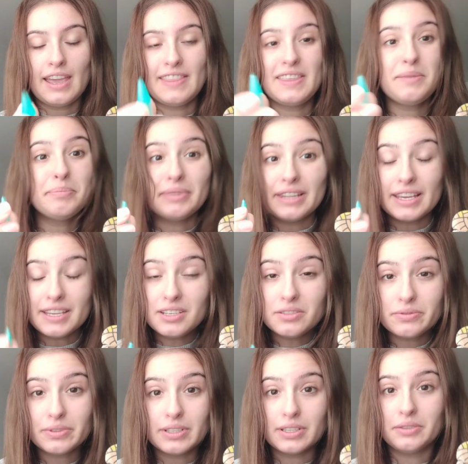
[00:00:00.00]
and they
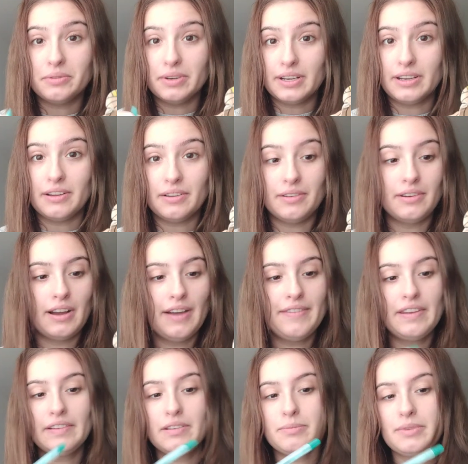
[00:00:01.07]
blend really well.
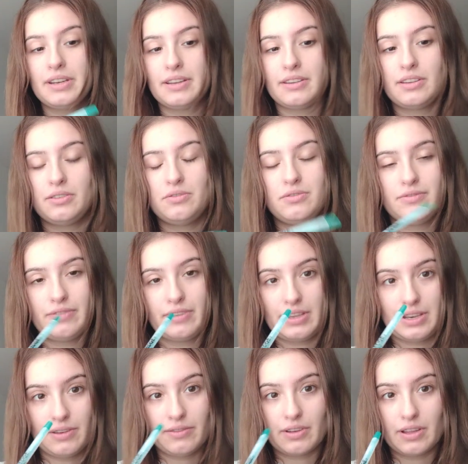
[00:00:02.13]
I've never been a huge
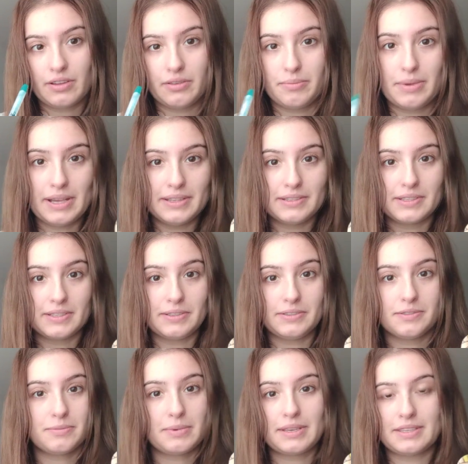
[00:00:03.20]
fan of colored
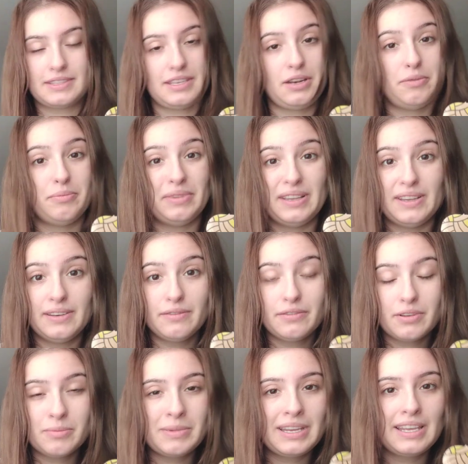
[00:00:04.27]
pencils because they don't
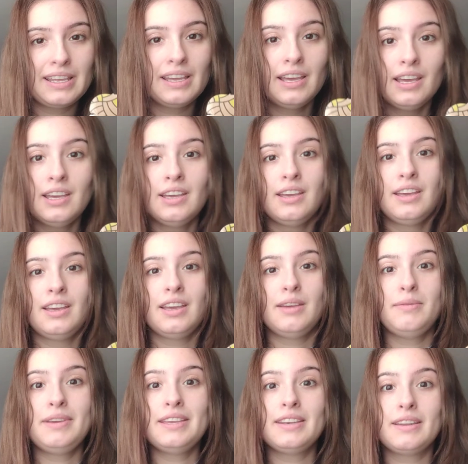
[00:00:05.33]
blend for me.
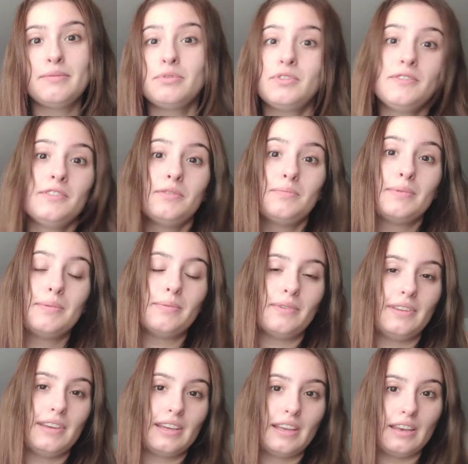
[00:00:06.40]
I mean, I'm sure there's
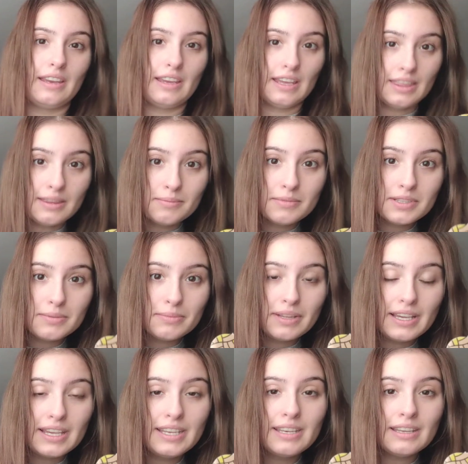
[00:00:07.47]
people that can get them to
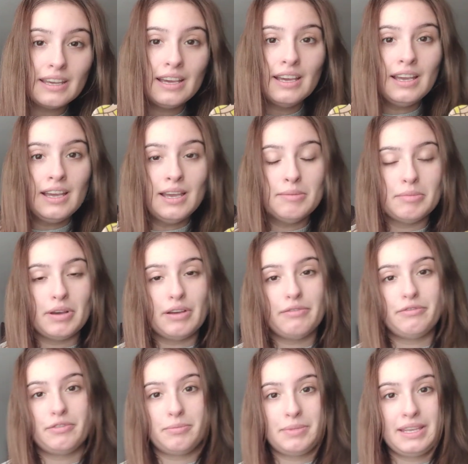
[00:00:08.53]
blend,
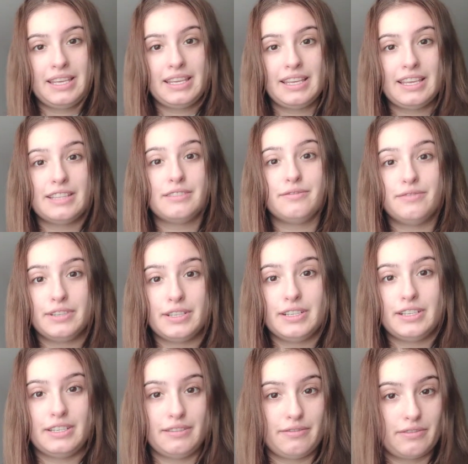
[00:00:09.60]
but for me it's
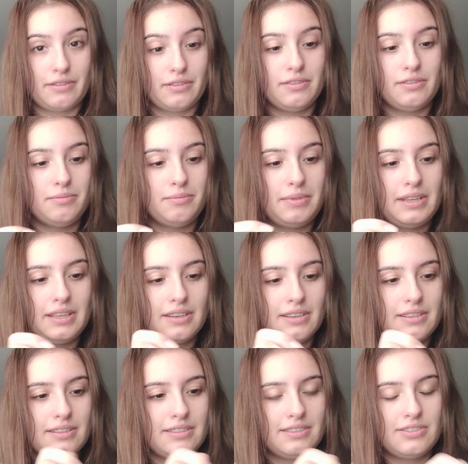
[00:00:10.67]
very difficult
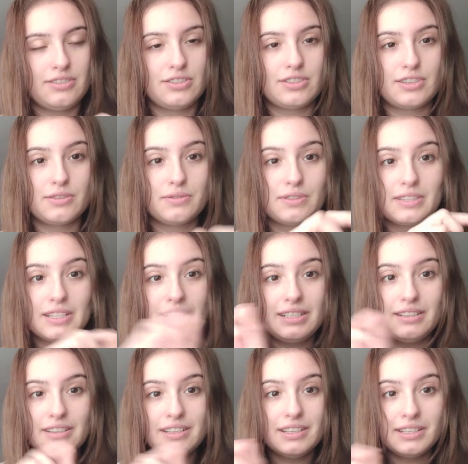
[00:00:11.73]
because there's those
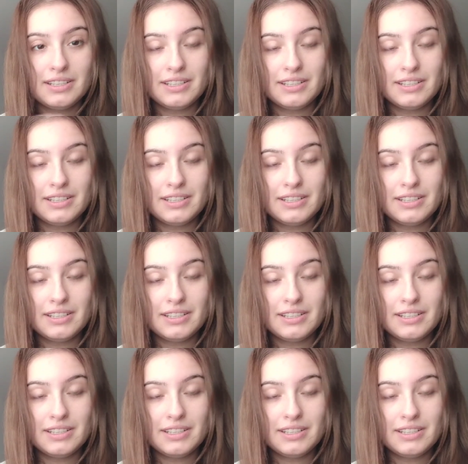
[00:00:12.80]
little